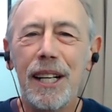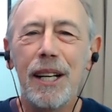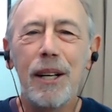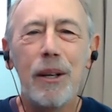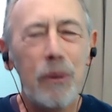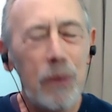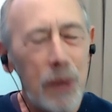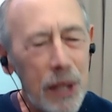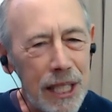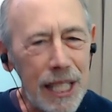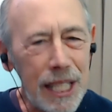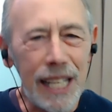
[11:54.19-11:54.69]

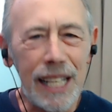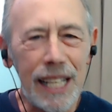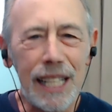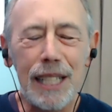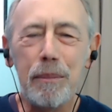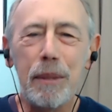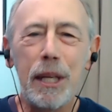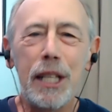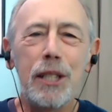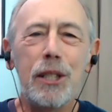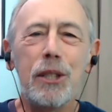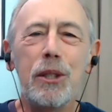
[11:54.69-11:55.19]
What the hell am
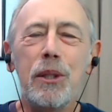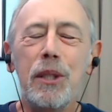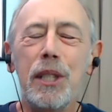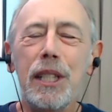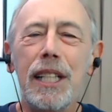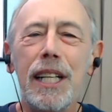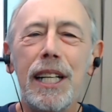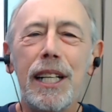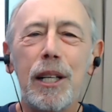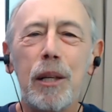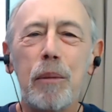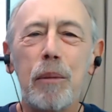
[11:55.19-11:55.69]
I doing
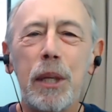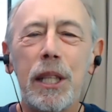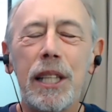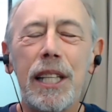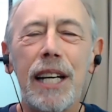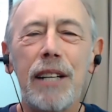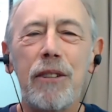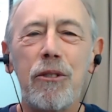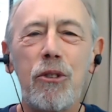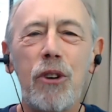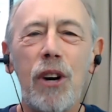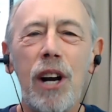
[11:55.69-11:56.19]
here? But
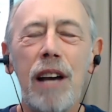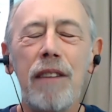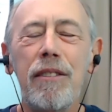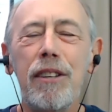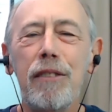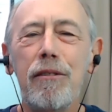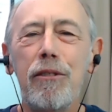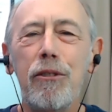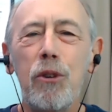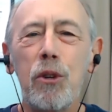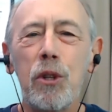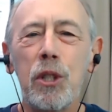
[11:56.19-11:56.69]
that
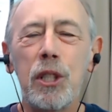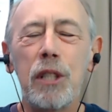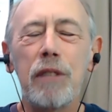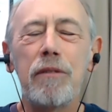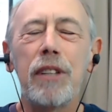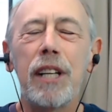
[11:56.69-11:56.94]
driving force of